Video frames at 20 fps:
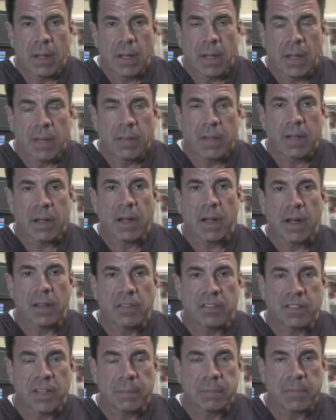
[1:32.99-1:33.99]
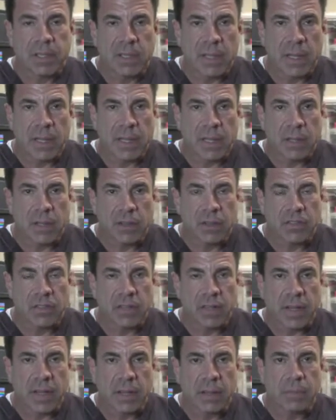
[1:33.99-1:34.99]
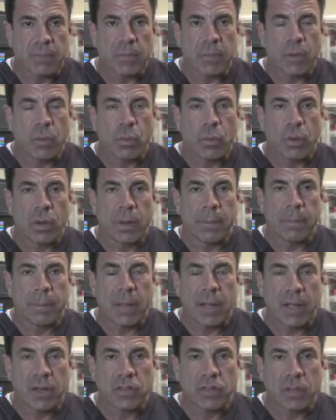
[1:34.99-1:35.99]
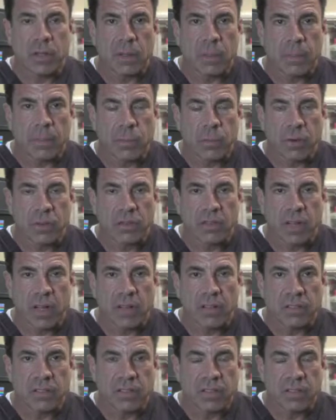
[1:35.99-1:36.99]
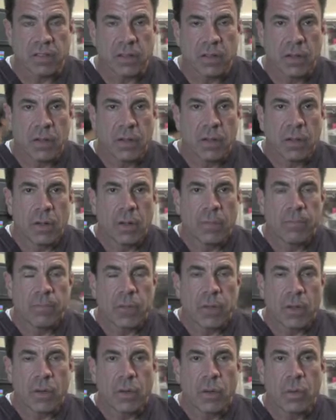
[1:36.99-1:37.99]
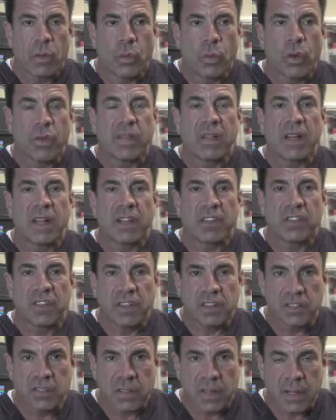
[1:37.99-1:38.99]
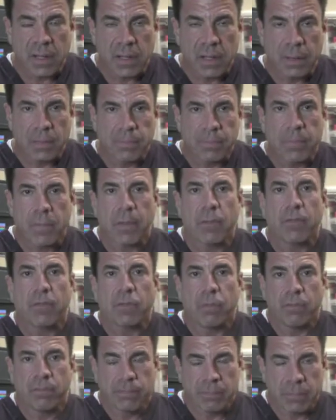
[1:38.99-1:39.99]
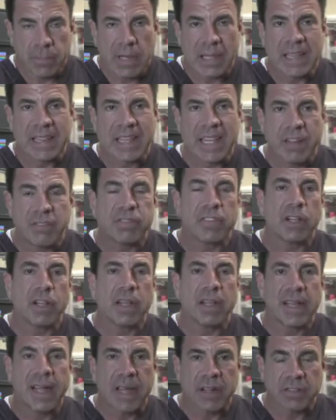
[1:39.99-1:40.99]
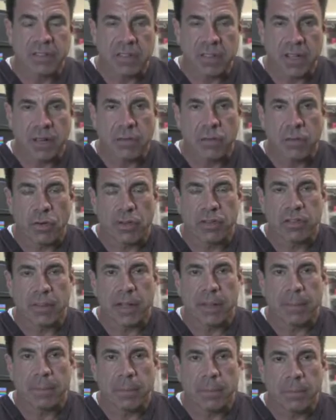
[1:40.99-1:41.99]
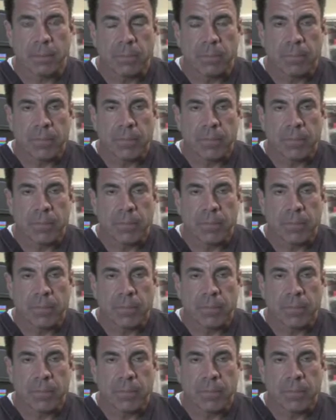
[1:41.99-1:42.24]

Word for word: And the concept today is that when a patient presents with an existing left iliac stent, for example,